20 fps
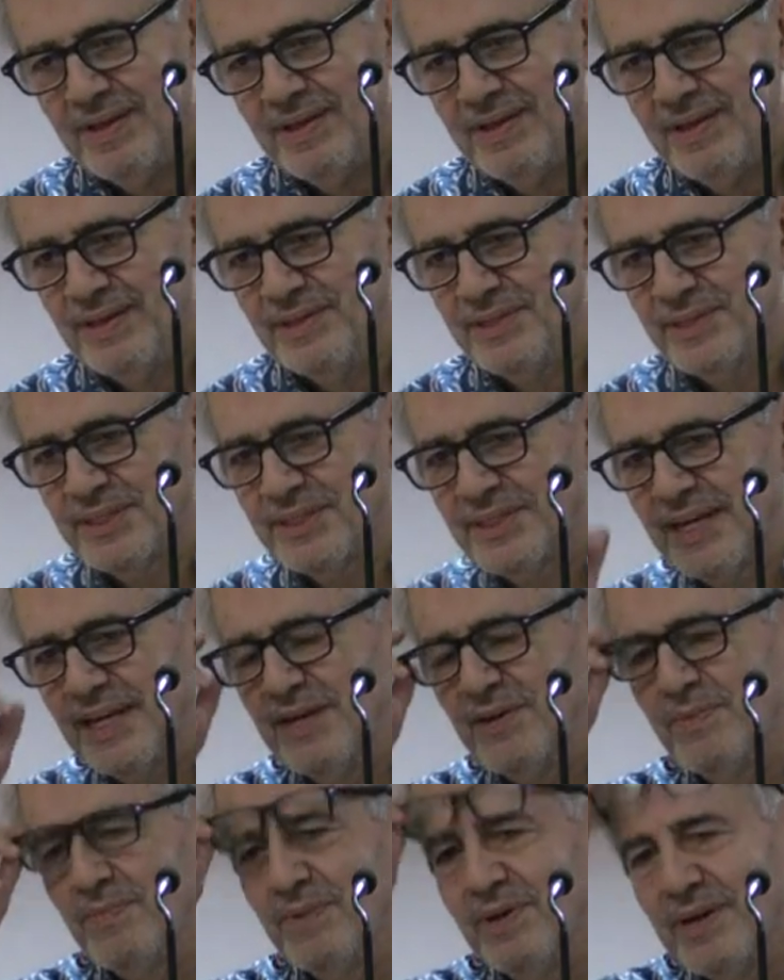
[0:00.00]
he's
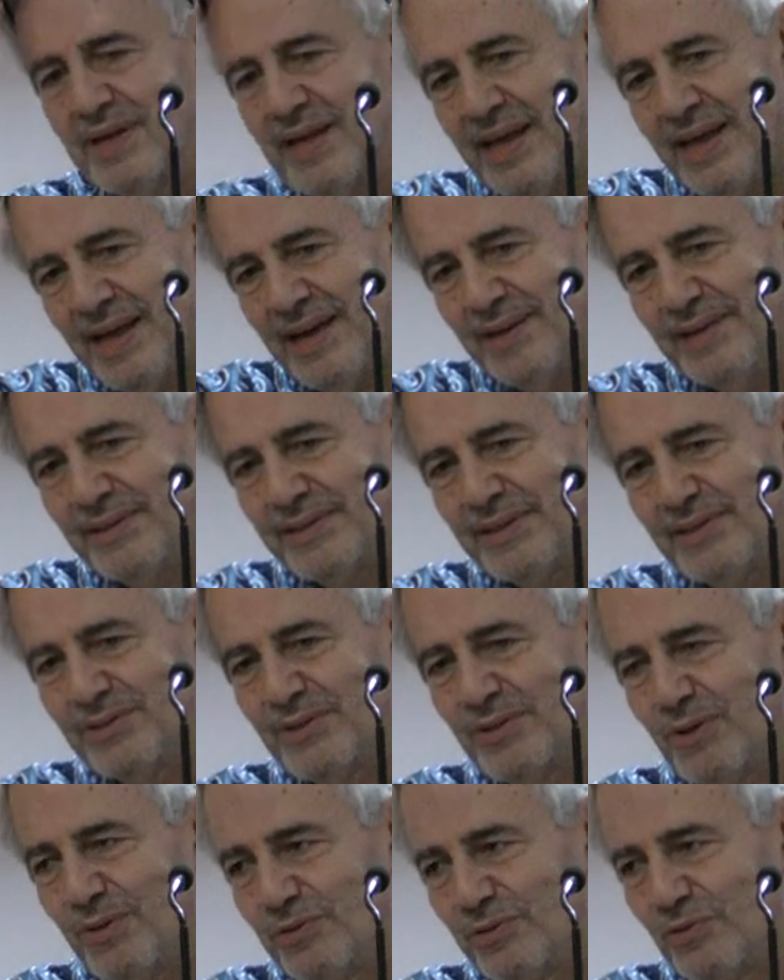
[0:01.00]
saying, well, Helen
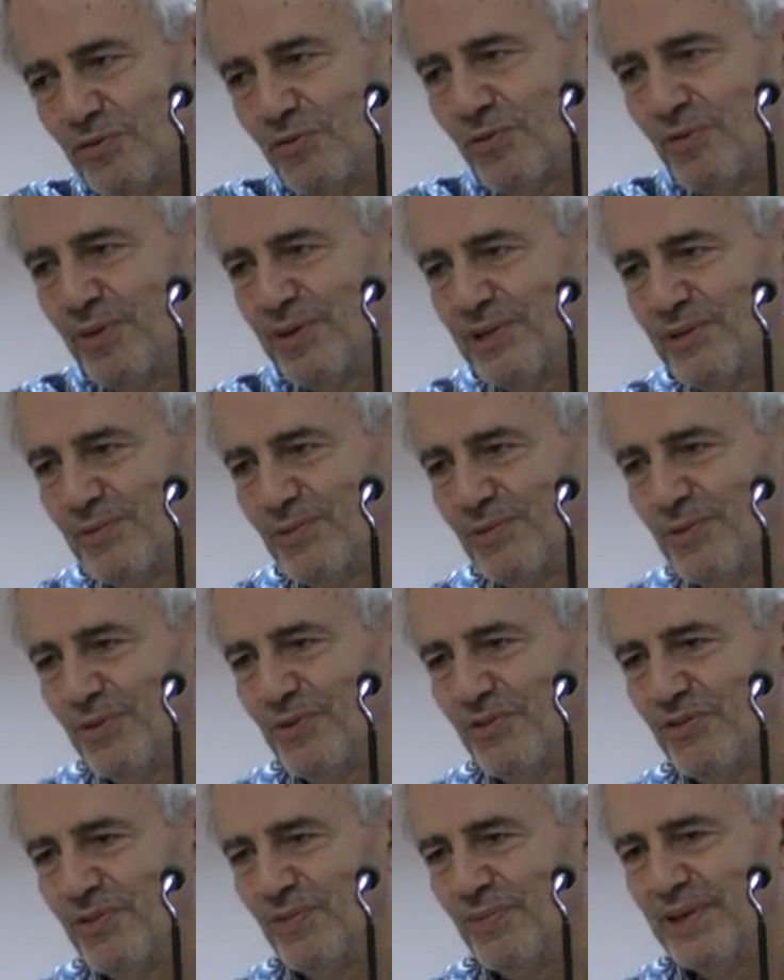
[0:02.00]
didn't go to Troy at all,
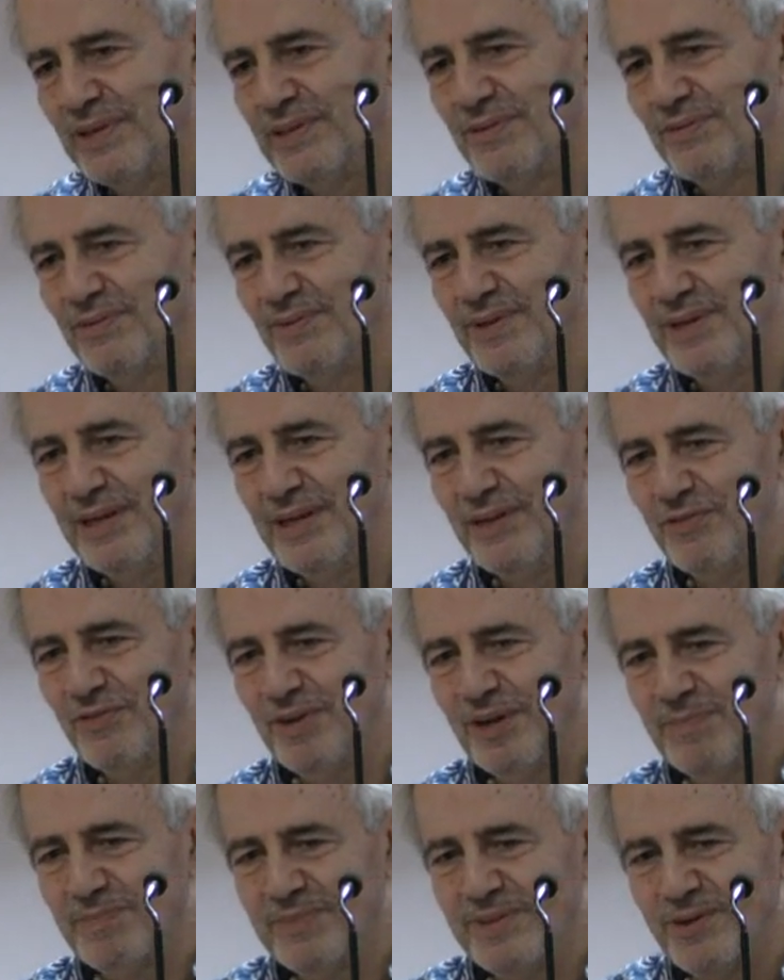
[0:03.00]
she went to
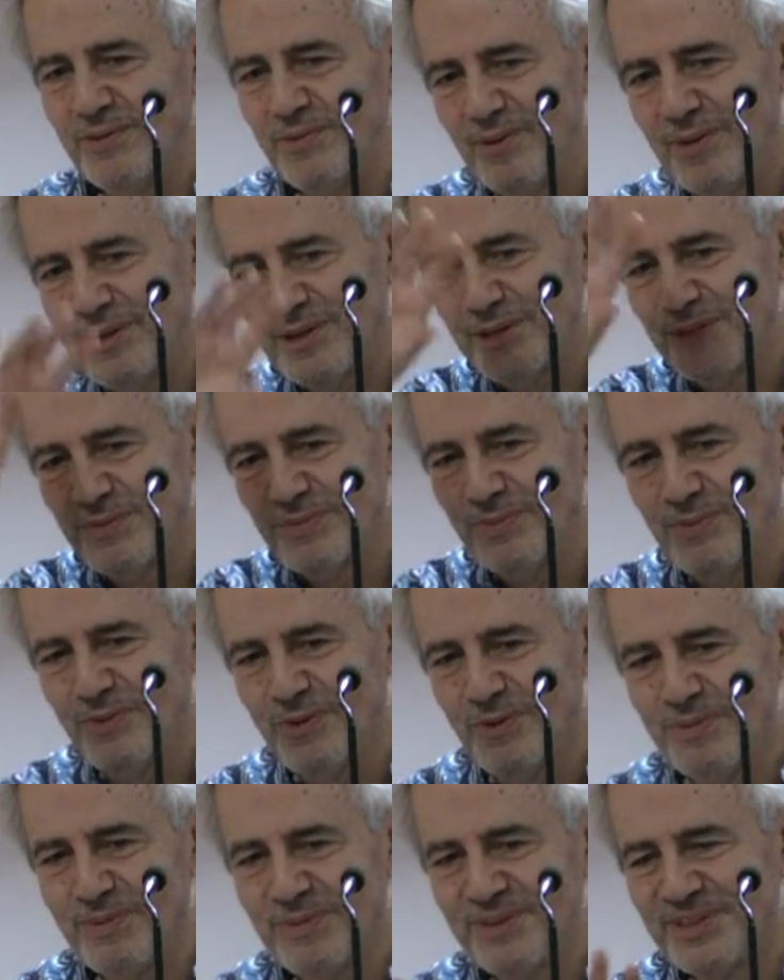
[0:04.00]
Egypt, and all this
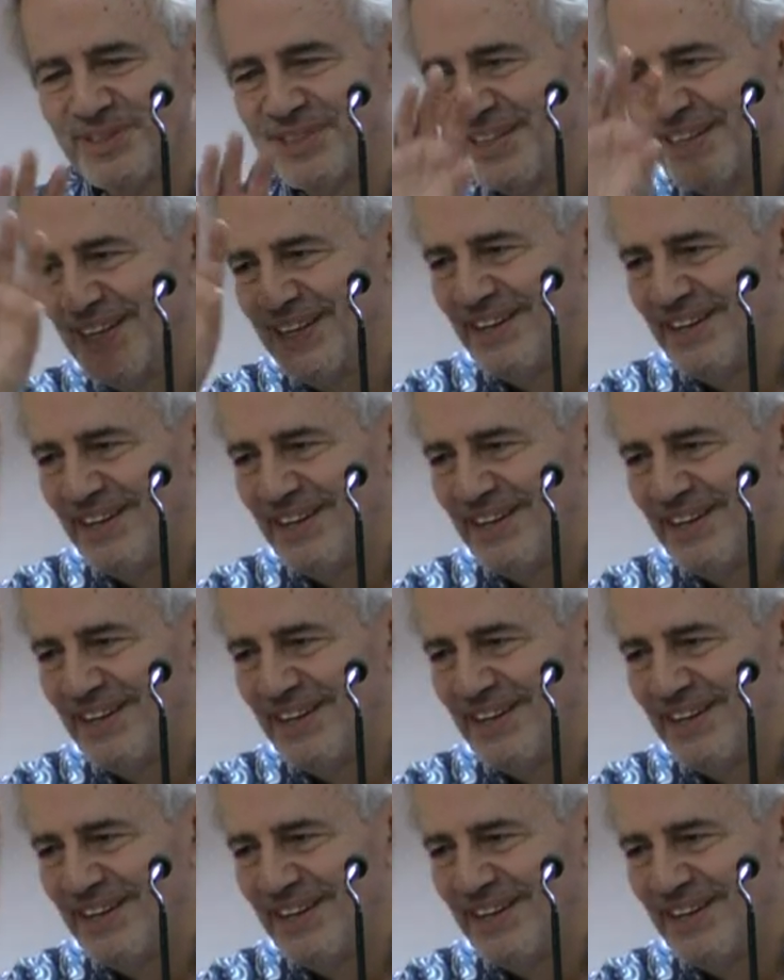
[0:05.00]
war was